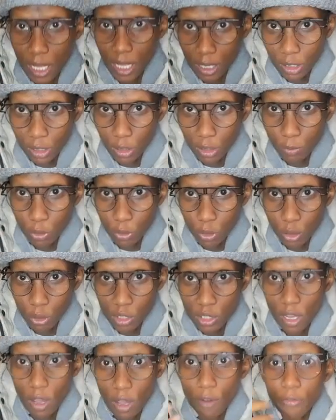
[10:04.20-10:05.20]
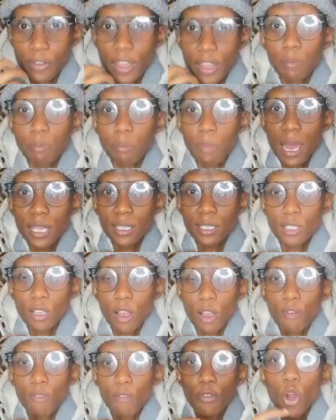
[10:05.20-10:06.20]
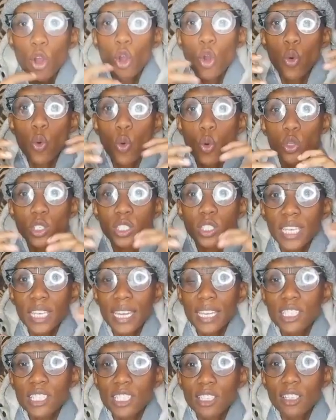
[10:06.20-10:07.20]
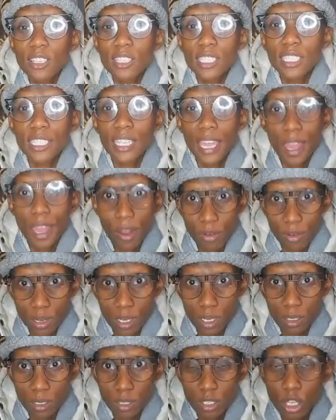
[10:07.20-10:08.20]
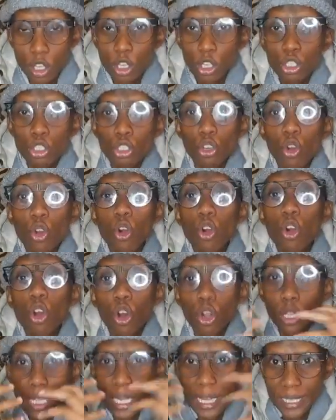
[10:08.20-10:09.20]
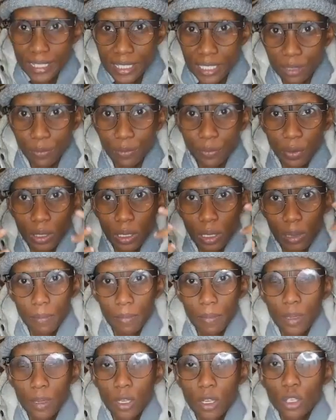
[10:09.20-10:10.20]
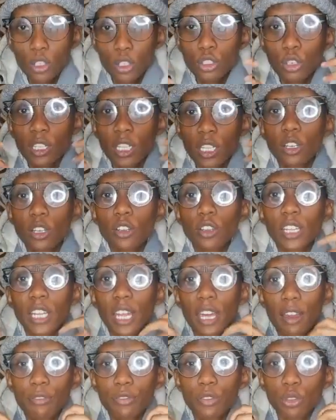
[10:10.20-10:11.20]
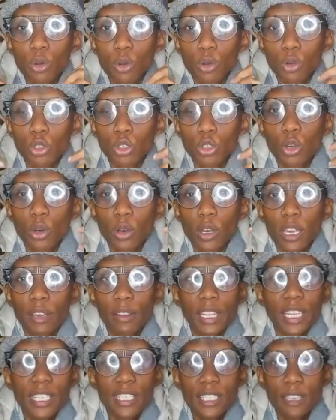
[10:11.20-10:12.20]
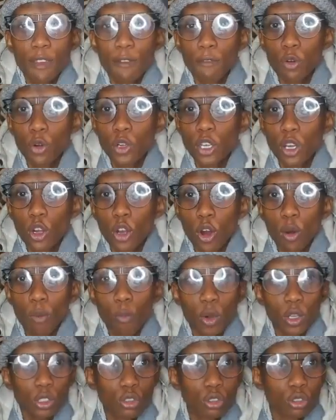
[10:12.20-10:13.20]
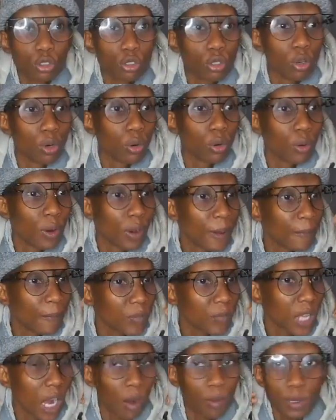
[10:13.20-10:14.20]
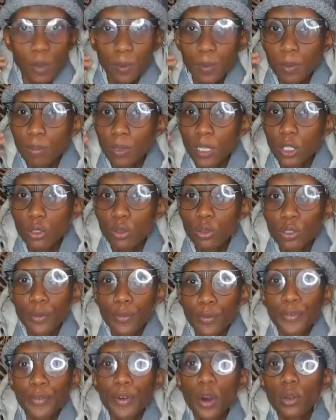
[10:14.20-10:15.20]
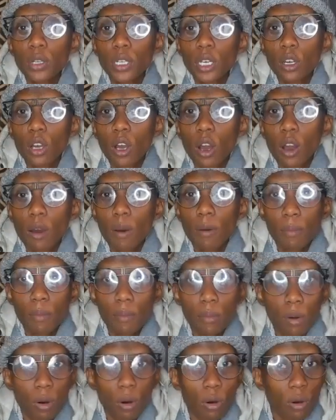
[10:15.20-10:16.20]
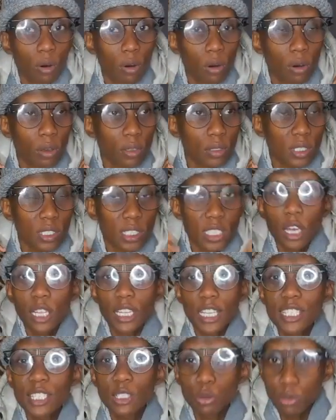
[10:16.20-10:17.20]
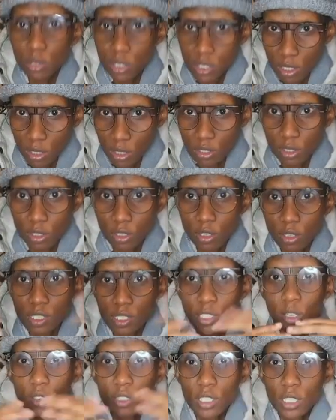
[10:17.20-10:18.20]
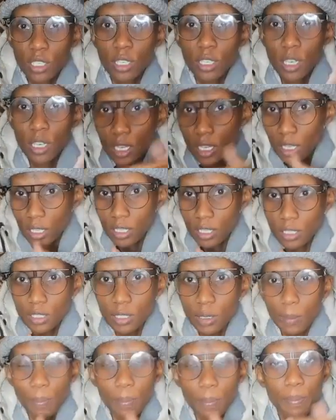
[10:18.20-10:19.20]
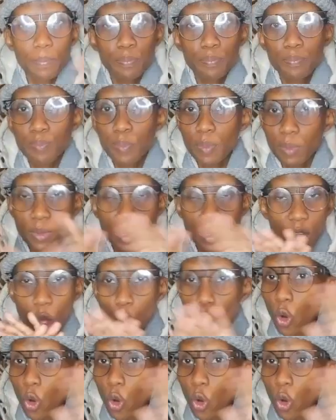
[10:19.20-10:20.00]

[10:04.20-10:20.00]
like yourself and myself who stay in certain areas to go collect it for them. So they don't have to, you know, let's say Vodacom wants to know how many people are using Vodacom, or let's use Celsius, because Celsius is an